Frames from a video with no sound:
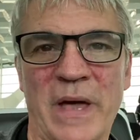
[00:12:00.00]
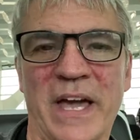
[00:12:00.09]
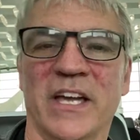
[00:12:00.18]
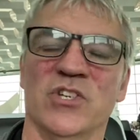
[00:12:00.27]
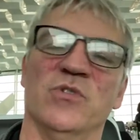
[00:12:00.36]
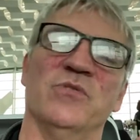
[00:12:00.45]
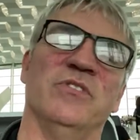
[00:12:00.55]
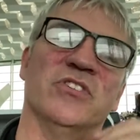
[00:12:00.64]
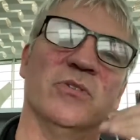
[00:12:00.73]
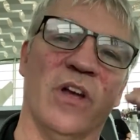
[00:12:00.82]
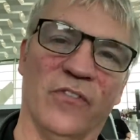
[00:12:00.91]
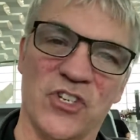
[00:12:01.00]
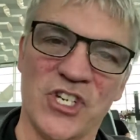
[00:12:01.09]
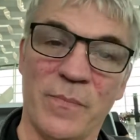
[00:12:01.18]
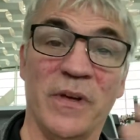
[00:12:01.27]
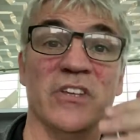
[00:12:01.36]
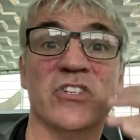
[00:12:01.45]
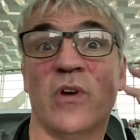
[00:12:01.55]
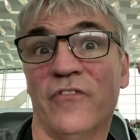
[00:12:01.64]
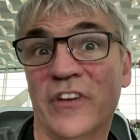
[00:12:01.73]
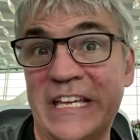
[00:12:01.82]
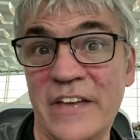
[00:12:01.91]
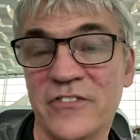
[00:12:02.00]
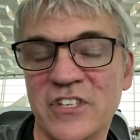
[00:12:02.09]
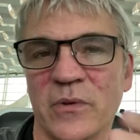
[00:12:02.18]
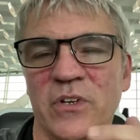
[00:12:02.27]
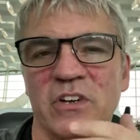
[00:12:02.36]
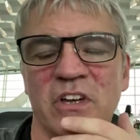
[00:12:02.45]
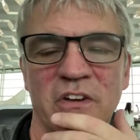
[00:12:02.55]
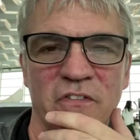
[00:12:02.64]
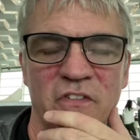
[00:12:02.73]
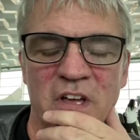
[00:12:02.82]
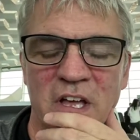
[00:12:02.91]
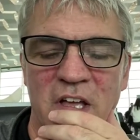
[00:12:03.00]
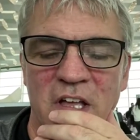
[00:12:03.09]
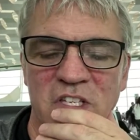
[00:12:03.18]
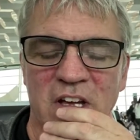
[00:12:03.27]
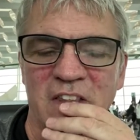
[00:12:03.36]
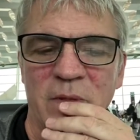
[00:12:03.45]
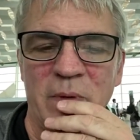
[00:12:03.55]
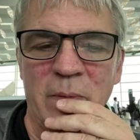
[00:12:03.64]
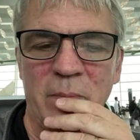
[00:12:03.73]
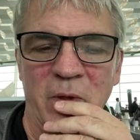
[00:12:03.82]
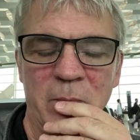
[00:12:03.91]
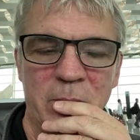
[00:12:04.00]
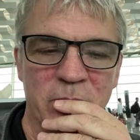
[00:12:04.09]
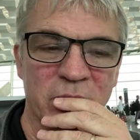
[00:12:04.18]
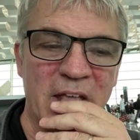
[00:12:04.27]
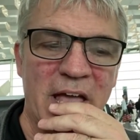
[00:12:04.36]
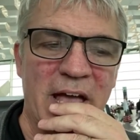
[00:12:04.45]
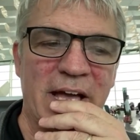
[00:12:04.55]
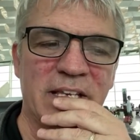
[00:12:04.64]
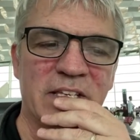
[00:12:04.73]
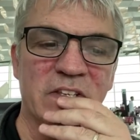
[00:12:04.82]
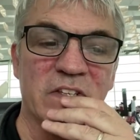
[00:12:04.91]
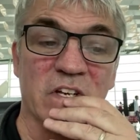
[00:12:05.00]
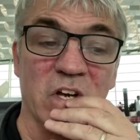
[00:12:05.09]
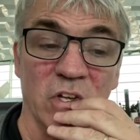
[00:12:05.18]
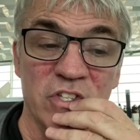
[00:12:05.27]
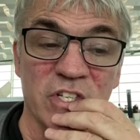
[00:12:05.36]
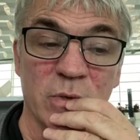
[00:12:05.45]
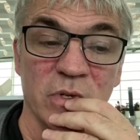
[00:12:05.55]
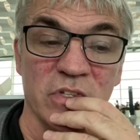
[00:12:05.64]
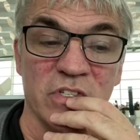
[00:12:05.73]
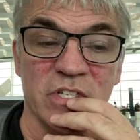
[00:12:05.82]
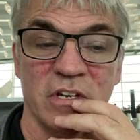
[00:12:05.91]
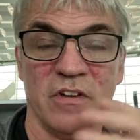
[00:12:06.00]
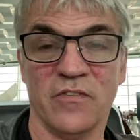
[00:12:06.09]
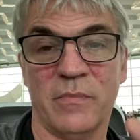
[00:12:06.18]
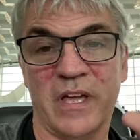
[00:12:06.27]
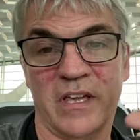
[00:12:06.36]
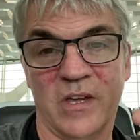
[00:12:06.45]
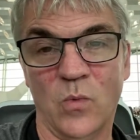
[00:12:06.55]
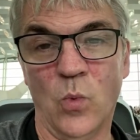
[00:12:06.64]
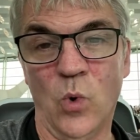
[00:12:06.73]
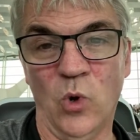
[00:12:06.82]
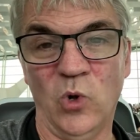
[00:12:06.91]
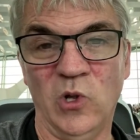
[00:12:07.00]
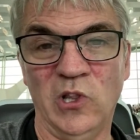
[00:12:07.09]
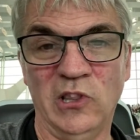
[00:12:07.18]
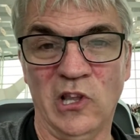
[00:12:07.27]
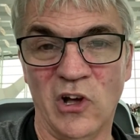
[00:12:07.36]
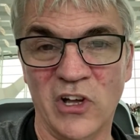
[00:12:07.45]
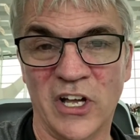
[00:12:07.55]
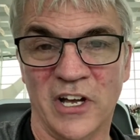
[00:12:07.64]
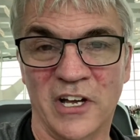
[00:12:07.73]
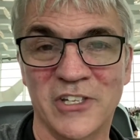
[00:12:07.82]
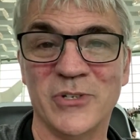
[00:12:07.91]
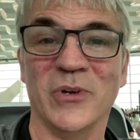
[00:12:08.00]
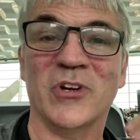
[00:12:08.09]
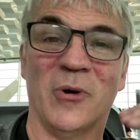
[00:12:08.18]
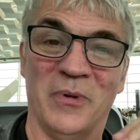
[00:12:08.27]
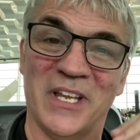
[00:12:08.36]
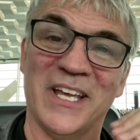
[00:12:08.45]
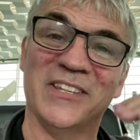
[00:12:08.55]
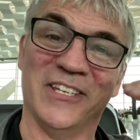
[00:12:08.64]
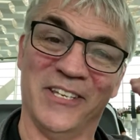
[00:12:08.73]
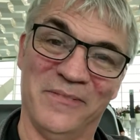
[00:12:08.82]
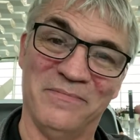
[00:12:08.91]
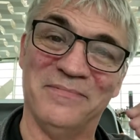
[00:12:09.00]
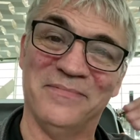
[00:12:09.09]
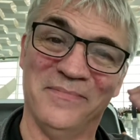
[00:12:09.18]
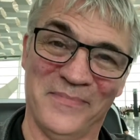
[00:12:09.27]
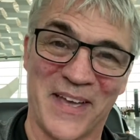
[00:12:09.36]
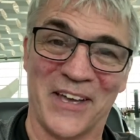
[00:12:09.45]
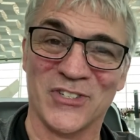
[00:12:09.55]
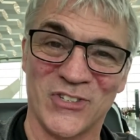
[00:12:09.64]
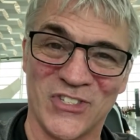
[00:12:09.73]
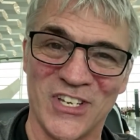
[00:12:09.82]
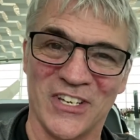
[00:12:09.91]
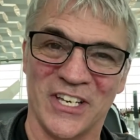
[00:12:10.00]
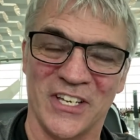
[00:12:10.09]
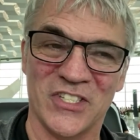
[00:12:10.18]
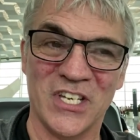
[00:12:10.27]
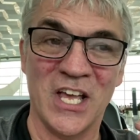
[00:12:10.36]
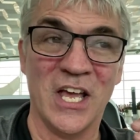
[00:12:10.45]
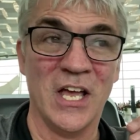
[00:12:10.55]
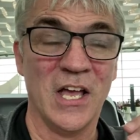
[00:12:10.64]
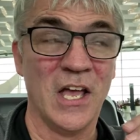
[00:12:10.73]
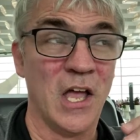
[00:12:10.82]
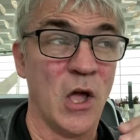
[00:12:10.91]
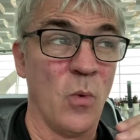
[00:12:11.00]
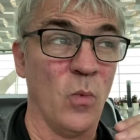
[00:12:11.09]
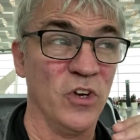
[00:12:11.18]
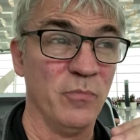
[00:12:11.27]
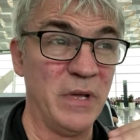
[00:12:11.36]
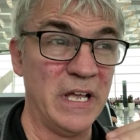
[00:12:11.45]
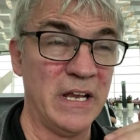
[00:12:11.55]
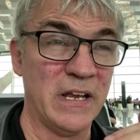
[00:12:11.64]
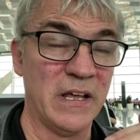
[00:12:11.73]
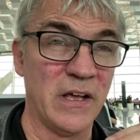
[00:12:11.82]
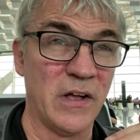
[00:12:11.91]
package, which means it's great for shipping, it's great for gifting when you give to other people. And the consequence of making wall longer to accommodate the extra circuits would have been,